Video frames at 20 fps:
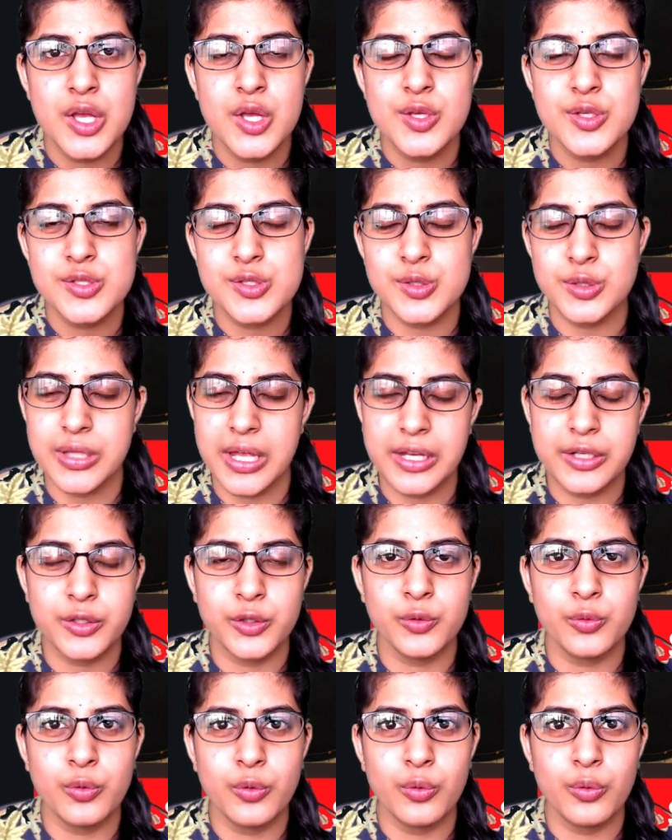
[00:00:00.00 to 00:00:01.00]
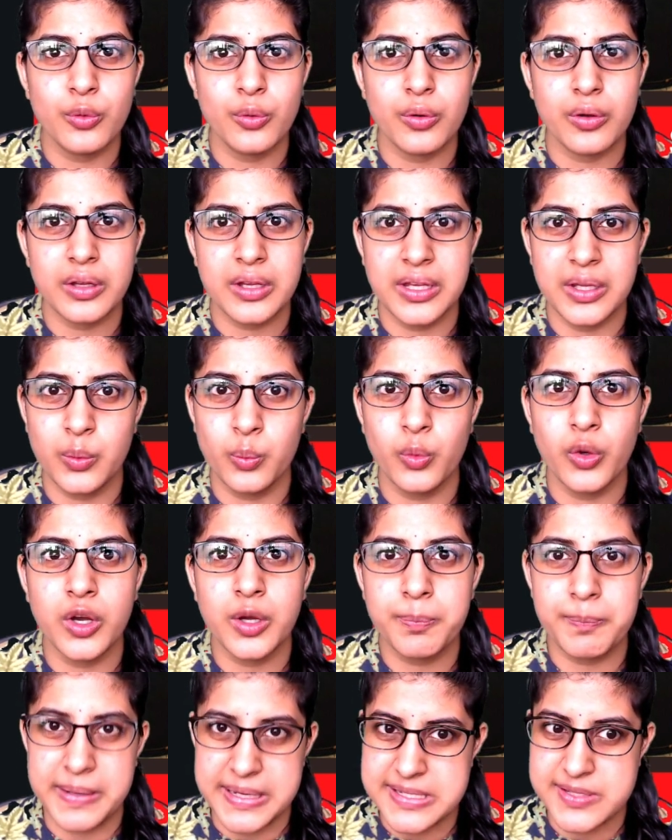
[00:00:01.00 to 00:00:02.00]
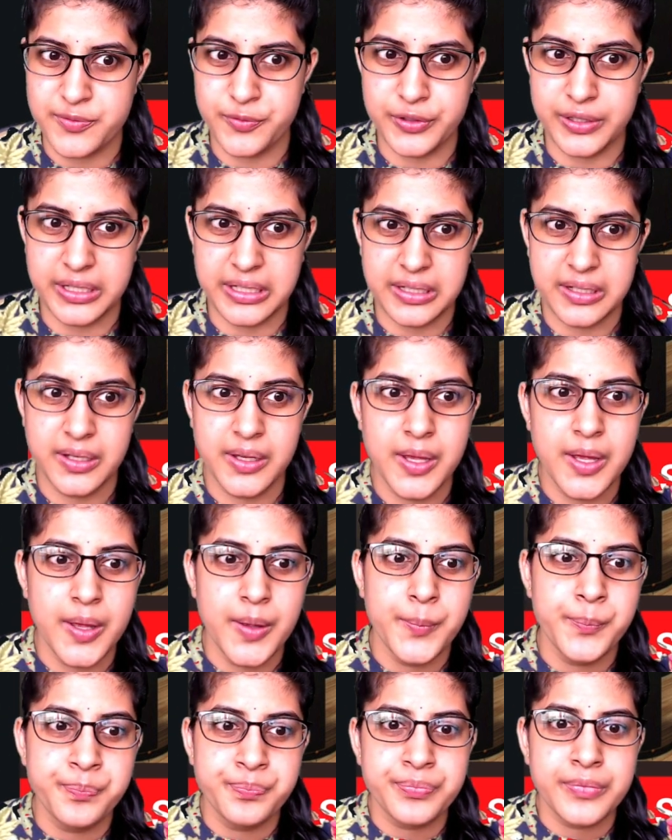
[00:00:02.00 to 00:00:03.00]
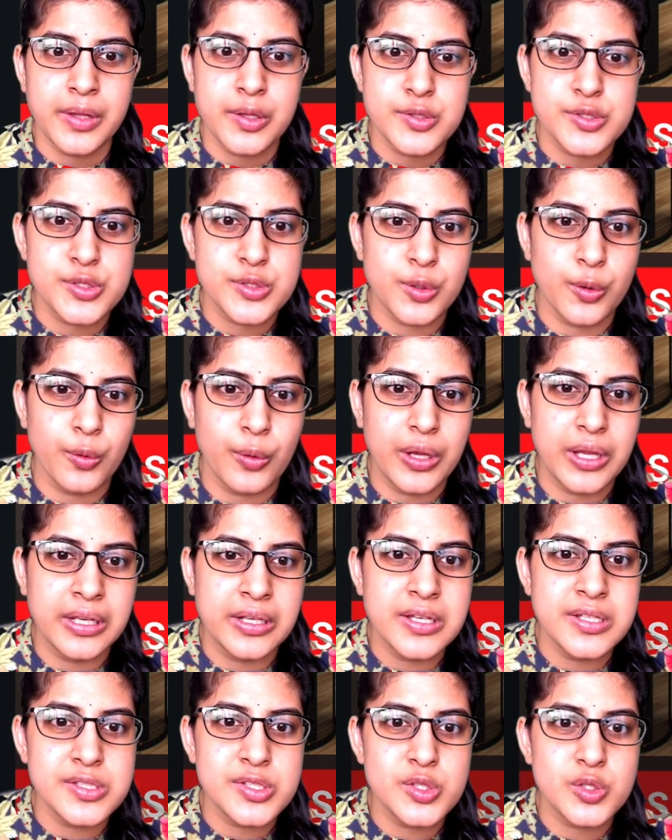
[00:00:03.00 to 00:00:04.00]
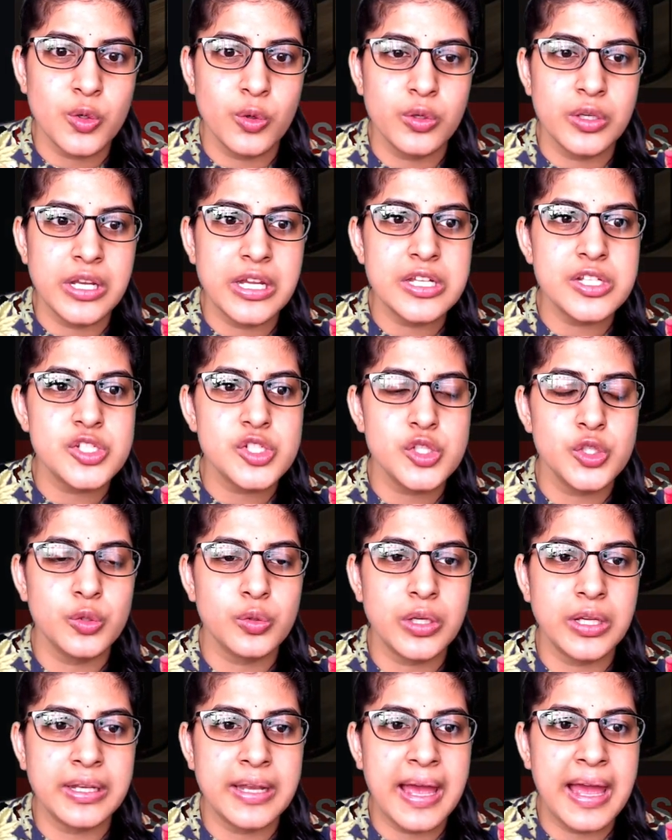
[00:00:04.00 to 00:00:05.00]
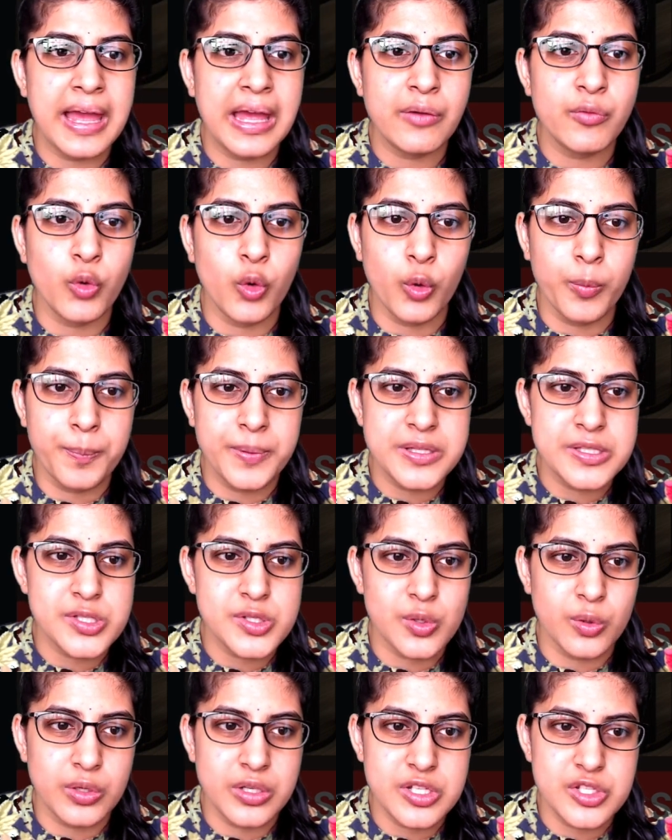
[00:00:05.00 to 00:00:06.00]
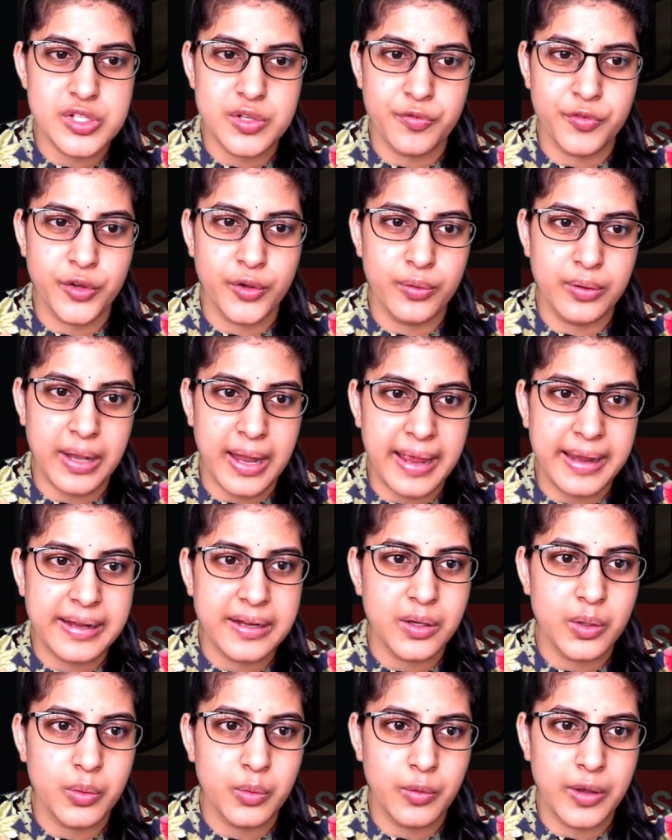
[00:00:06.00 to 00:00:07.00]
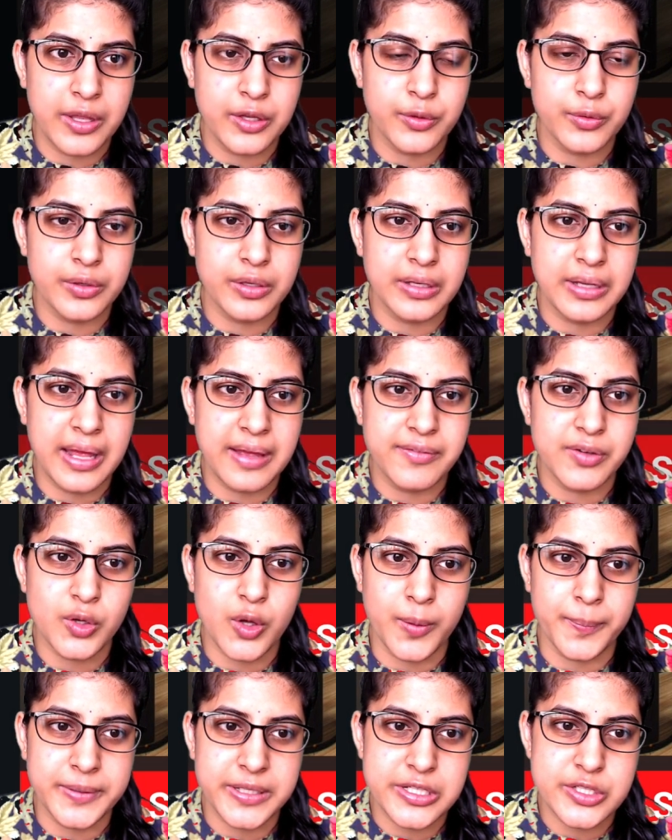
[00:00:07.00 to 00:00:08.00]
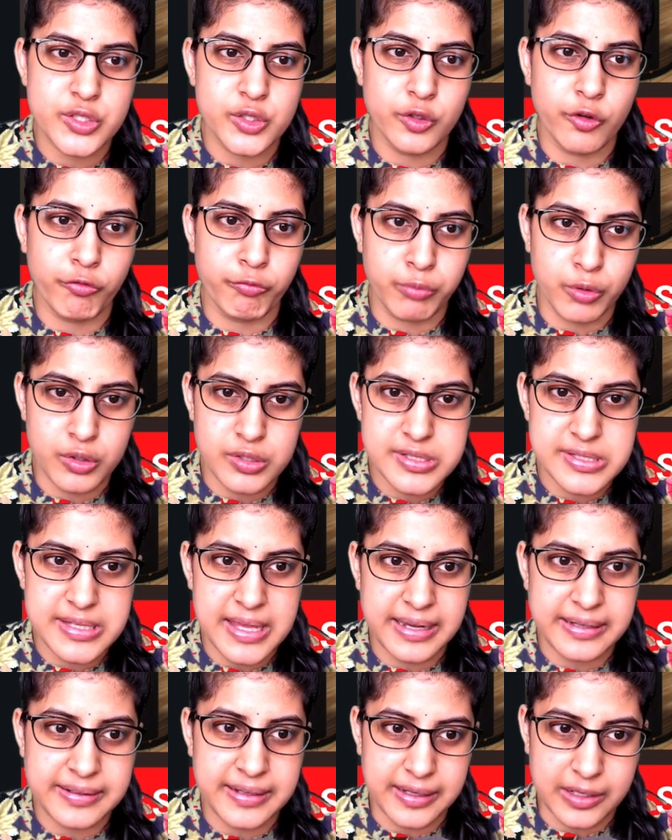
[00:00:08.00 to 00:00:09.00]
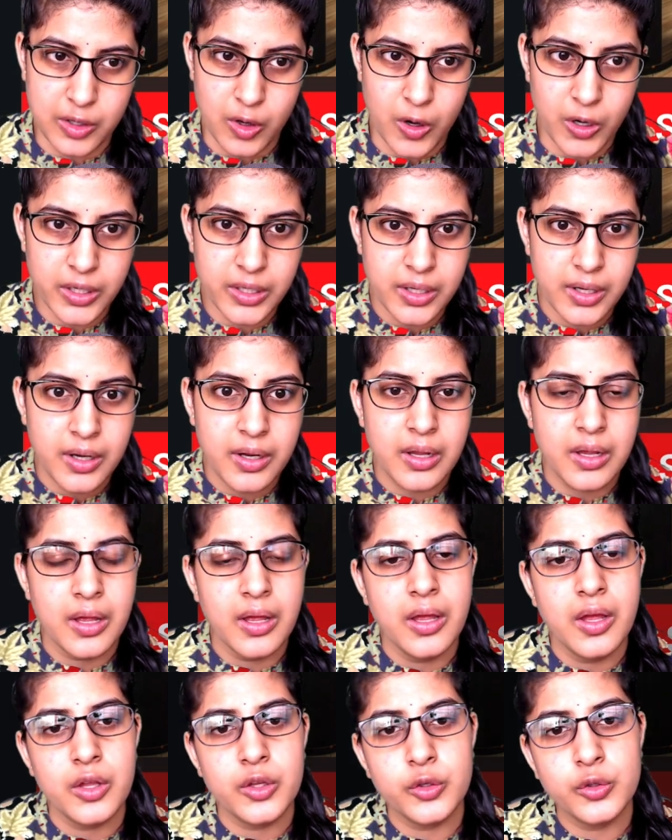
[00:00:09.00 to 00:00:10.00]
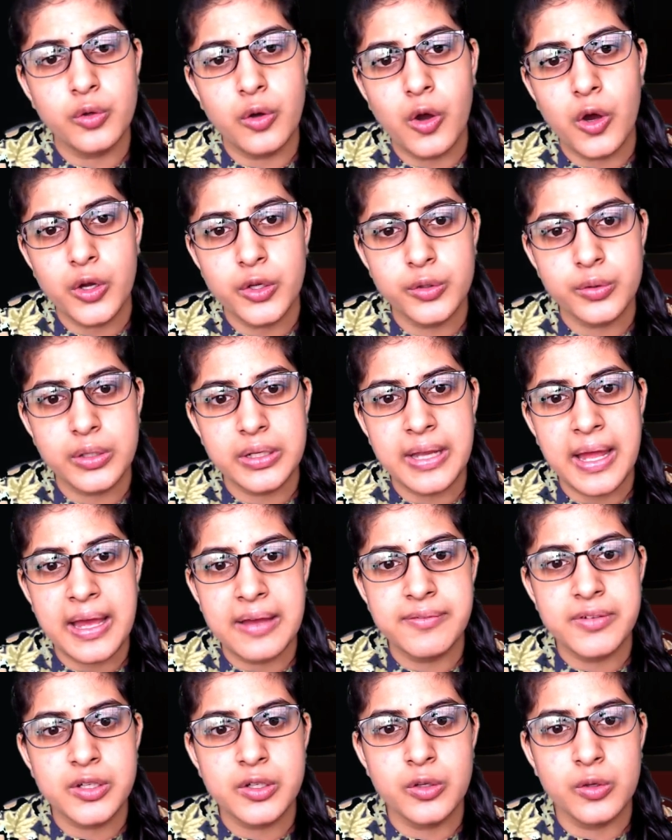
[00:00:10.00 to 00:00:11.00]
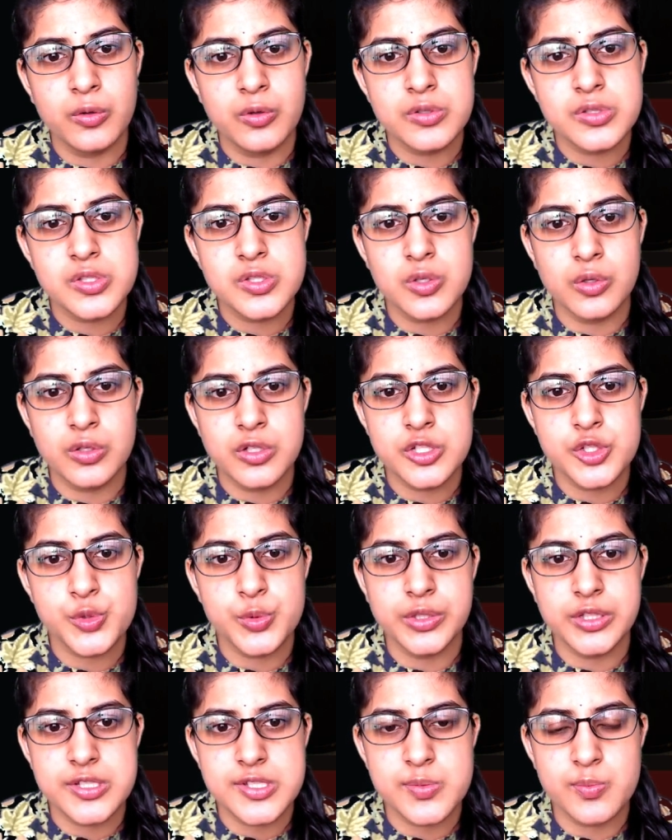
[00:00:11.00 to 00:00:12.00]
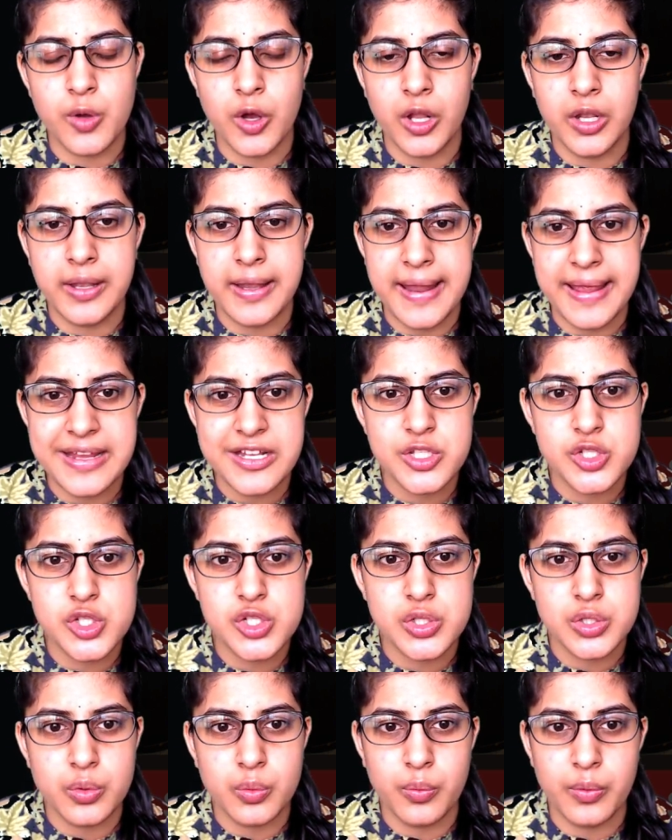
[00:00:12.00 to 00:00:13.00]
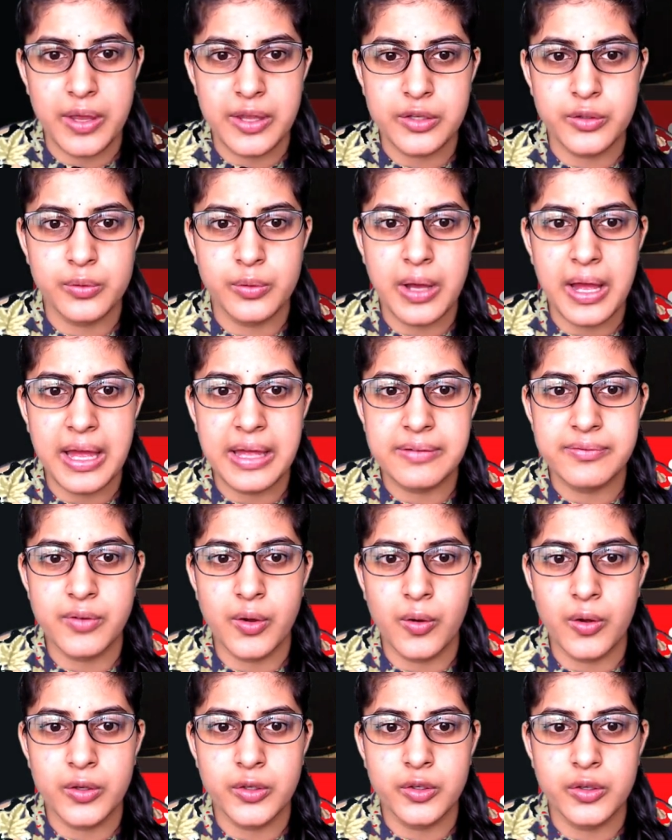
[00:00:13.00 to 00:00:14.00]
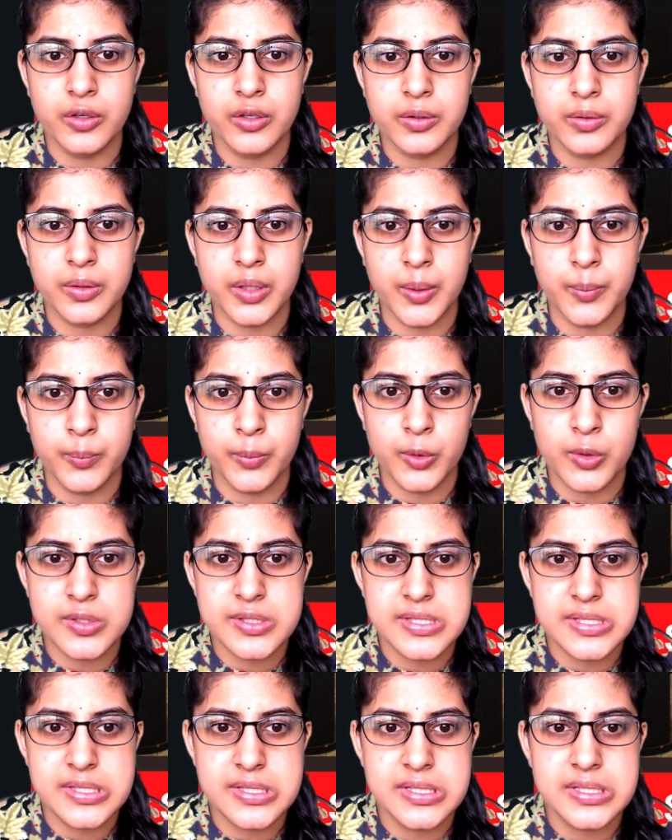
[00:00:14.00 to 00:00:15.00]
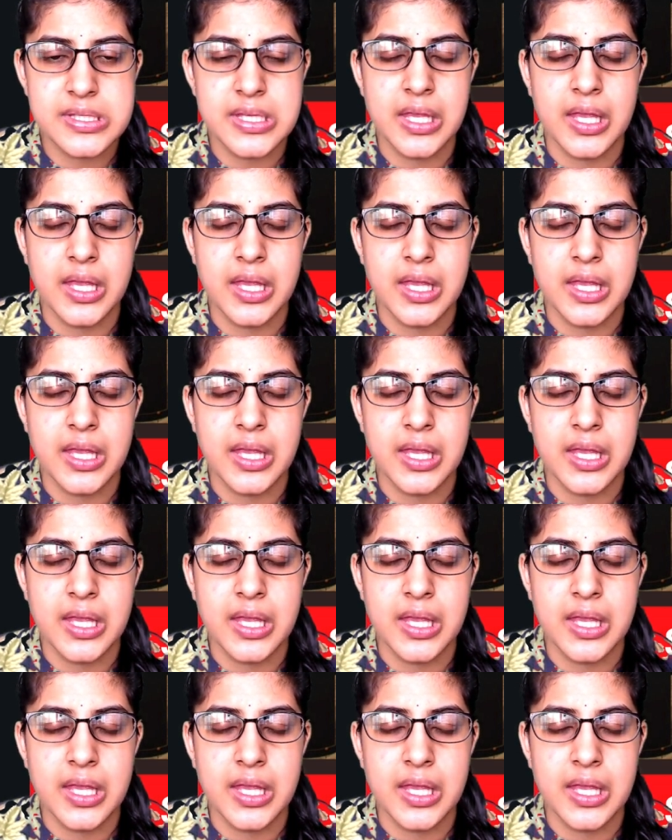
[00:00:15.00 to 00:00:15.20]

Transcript: so that you can work peacefully. So in a storage, you can have open storage if you like, where you can have a combination of books and decor. You, or you can have a closed storage with a small ledge where you have all your books